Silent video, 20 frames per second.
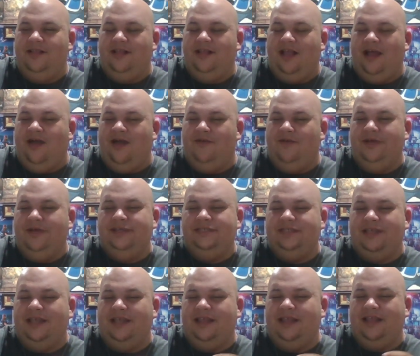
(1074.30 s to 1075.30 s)
I always.
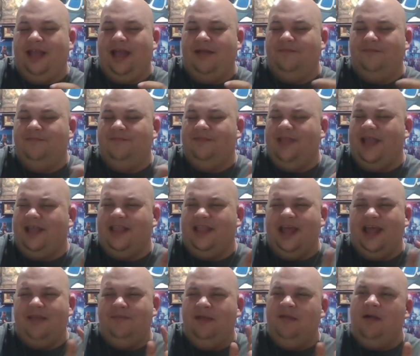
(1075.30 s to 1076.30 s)
I'm like a
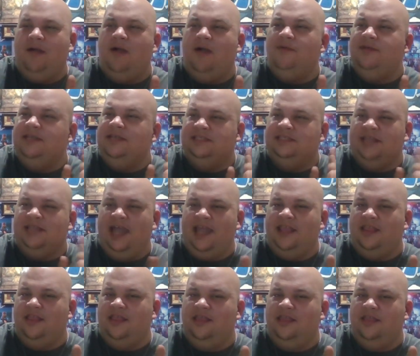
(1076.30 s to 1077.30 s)
lot of people. I always like
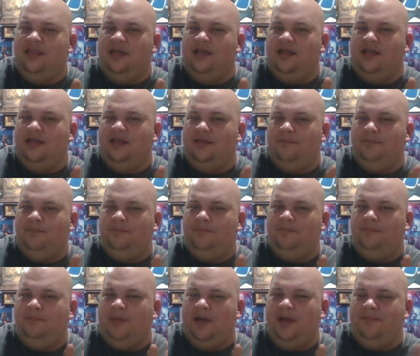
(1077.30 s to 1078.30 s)
the
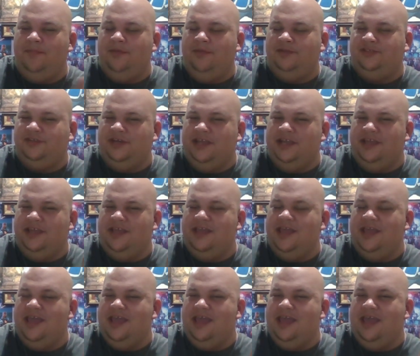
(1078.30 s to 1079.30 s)
puppetry
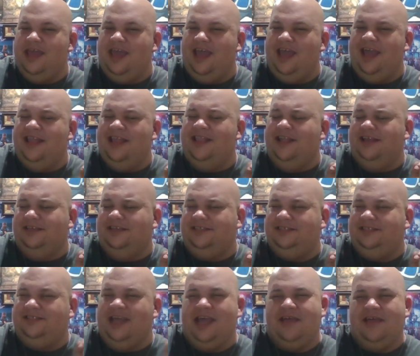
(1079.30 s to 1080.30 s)
in the
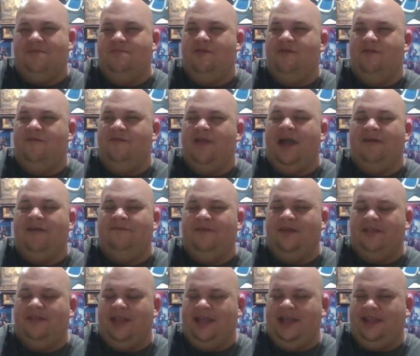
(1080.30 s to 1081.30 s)
second movie. I
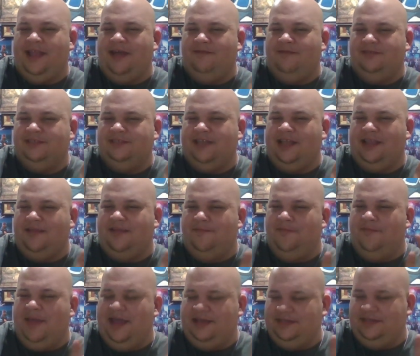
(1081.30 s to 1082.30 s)
felt like that was like the
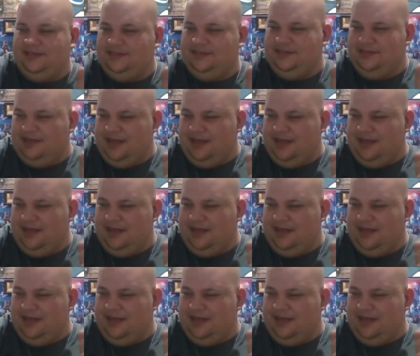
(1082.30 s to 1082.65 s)
best.